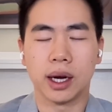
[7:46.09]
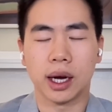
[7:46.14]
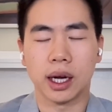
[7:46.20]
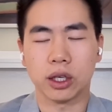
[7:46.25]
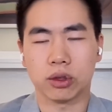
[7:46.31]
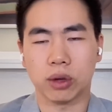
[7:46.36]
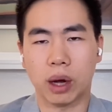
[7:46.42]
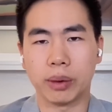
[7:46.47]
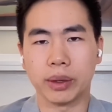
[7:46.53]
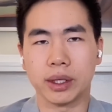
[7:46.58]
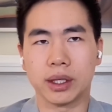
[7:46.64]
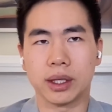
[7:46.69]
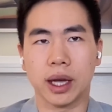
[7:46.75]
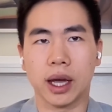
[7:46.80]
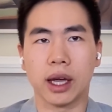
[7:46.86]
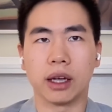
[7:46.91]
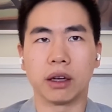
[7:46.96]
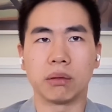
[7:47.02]
Uh, so I would
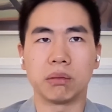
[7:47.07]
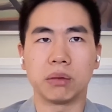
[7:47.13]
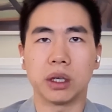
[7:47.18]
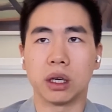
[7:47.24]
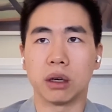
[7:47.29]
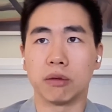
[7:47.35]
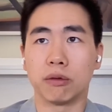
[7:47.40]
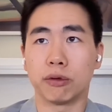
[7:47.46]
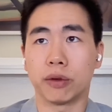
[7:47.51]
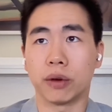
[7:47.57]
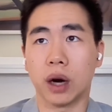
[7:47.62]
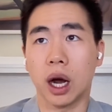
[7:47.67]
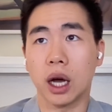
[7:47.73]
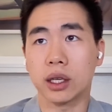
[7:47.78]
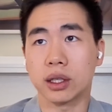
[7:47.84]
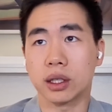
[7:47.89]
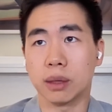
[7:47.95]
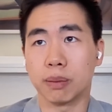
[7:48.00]
say, you know, for
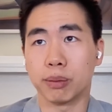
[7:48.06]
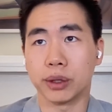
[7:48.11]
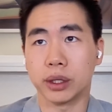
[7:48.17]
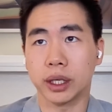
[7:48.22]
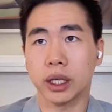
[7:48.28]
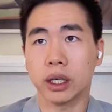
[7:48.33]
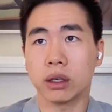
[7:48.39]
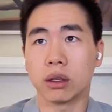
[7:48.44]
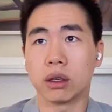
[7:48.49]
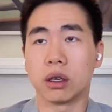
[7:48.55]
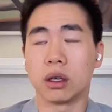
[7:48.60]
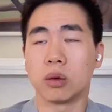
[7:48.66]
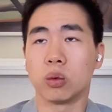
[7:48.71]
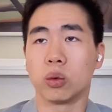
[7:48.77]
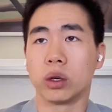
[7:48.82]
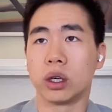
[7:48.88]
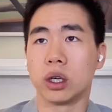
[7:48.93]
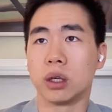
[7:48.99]
us in
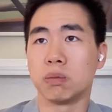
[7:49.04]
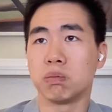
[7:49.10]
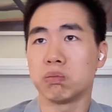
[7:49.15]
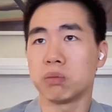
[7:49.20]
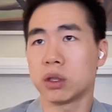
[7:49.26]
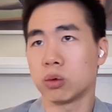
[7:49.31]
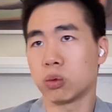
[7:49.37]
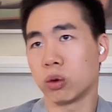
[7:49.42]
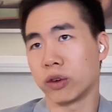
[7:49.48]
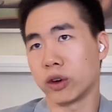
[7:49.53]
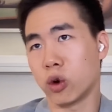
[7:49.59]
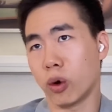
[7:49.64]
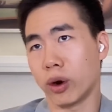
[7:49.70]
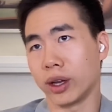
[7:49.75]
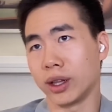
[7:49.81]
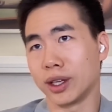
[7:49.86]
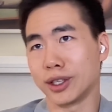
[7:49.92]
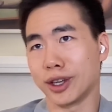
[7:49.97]
particular, we're we're
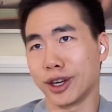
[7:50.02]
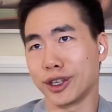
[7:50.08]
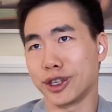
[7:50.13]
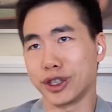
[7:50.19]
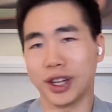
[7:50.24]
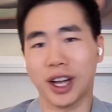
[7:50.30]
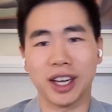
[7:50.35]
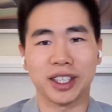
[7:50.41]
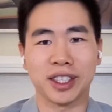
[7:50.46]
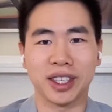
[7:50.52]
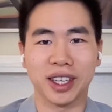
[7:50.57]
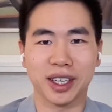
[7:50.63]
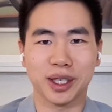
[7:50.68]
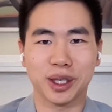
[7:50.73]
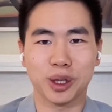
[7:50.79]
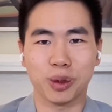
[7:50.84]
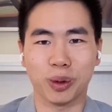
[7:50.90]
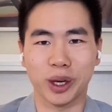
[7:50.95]
recording this on July
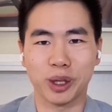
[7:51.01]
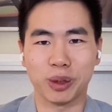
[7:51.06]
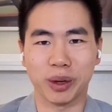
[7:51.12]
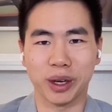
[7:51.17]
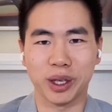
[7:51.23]
sixth, twenty